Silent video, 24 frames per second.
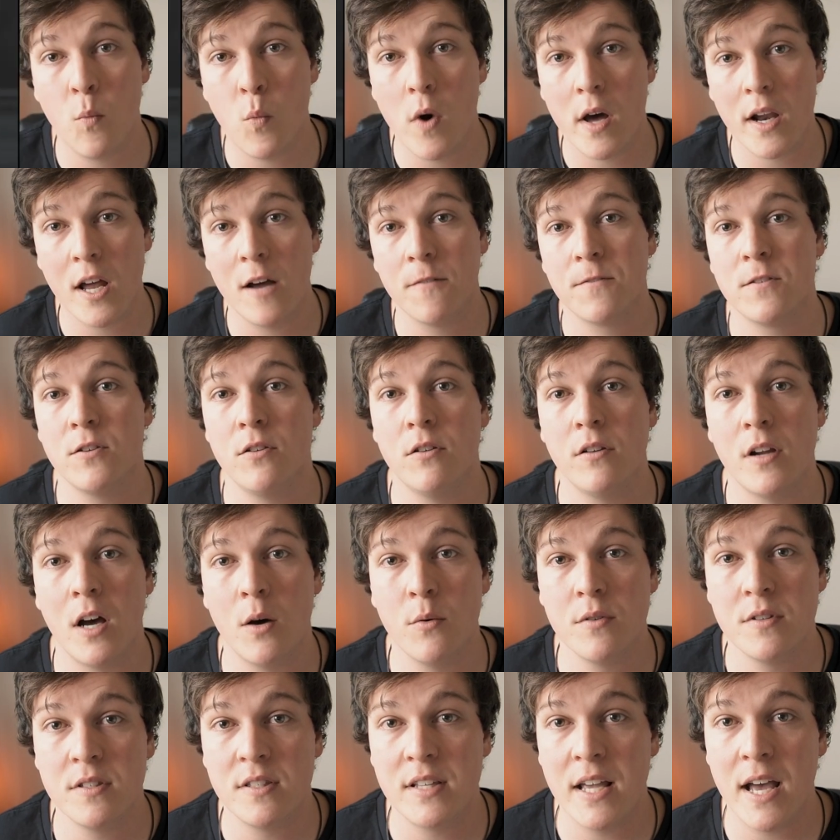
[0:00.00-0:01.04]
little videos
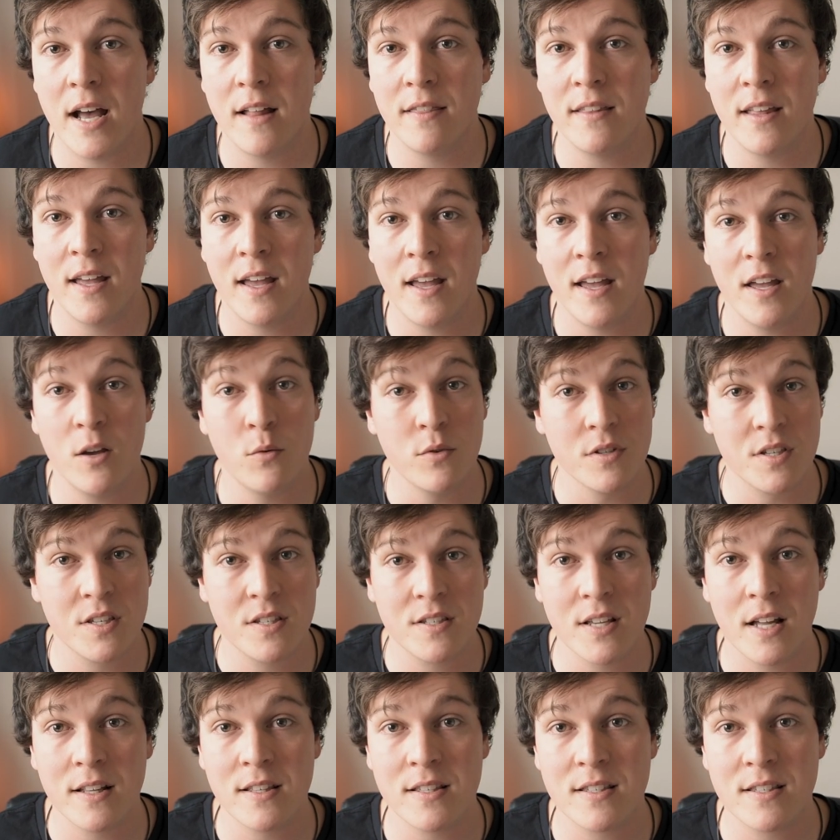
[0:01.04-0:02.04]
at home, explored my own